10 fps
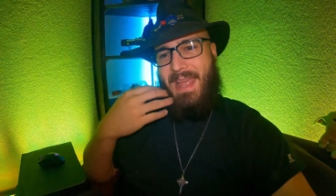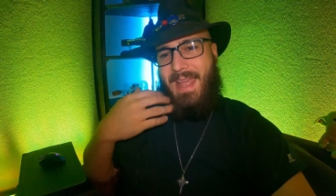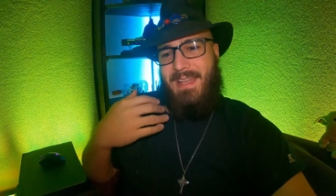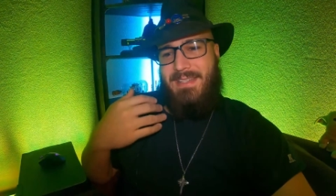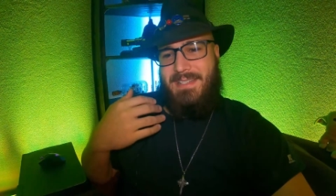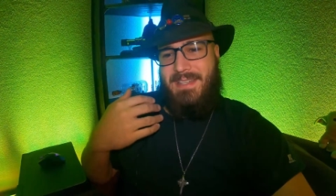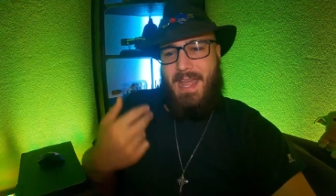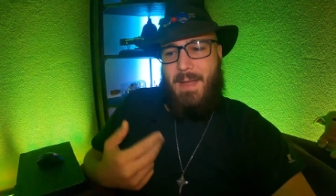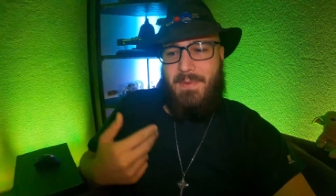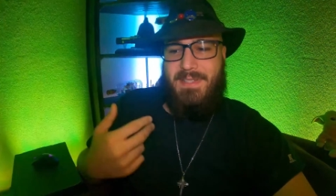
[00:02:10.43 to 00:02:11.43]
And
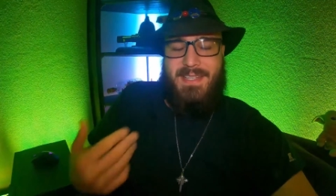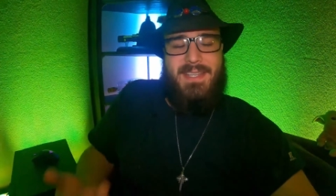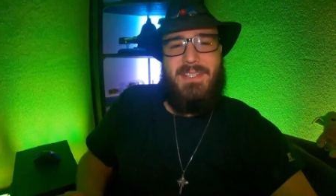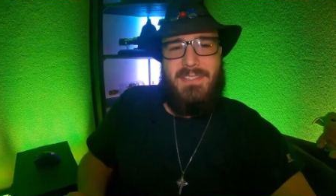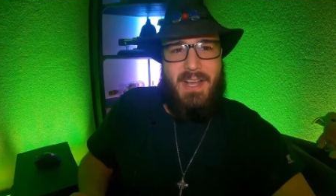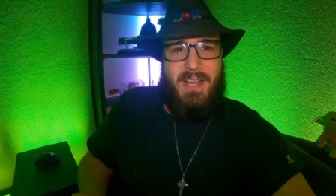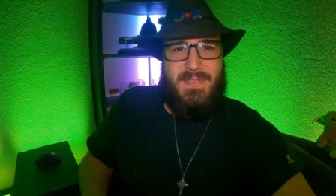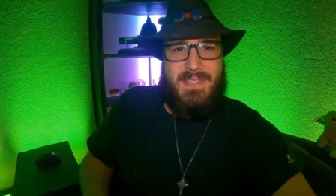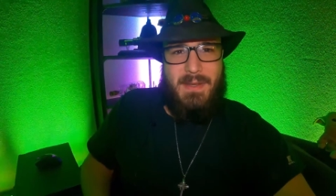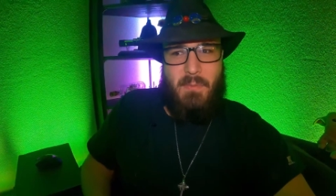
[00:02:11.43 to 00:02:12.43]
they happen to kill
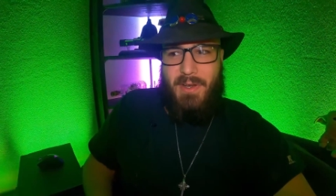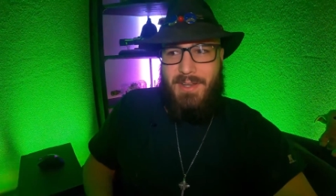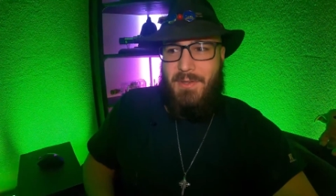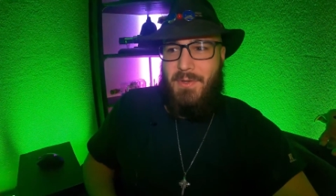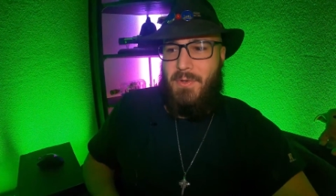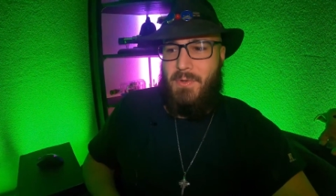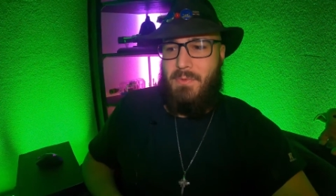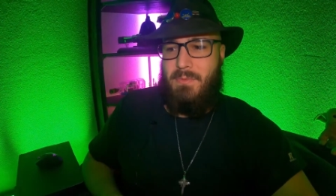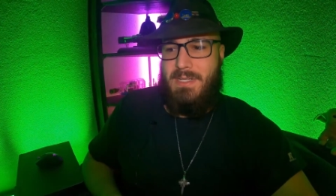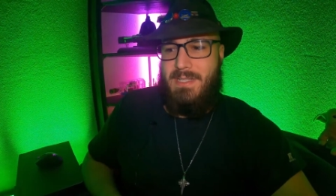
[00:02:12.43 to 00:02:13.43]
off someone
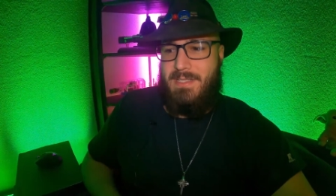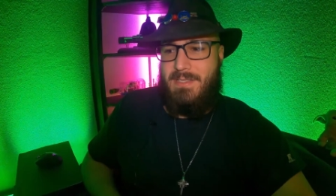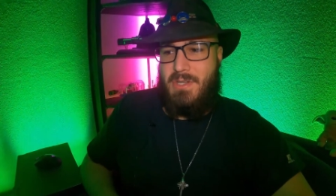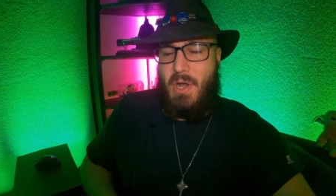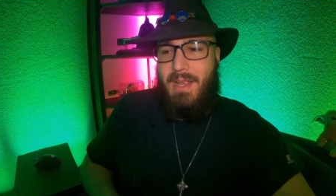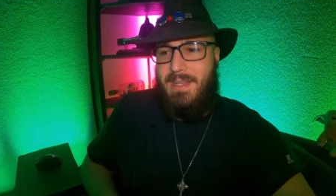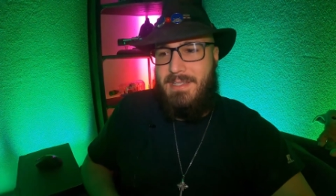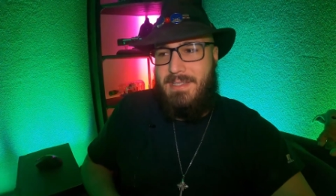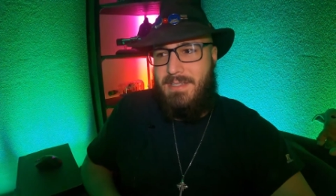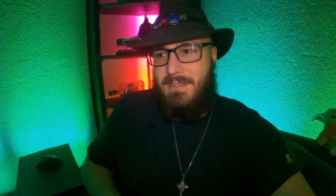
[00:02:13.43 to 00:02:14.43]
who was
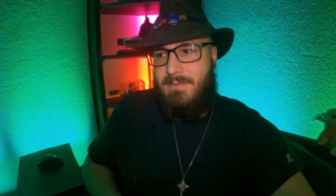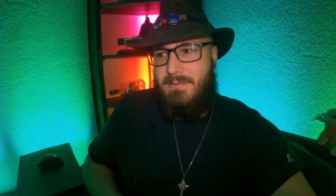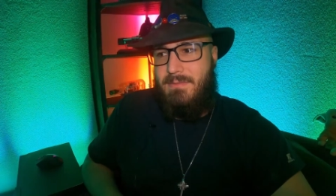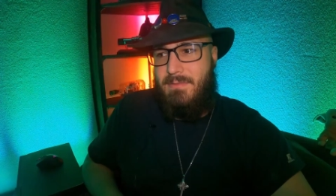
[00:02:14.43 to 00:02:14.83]
trying to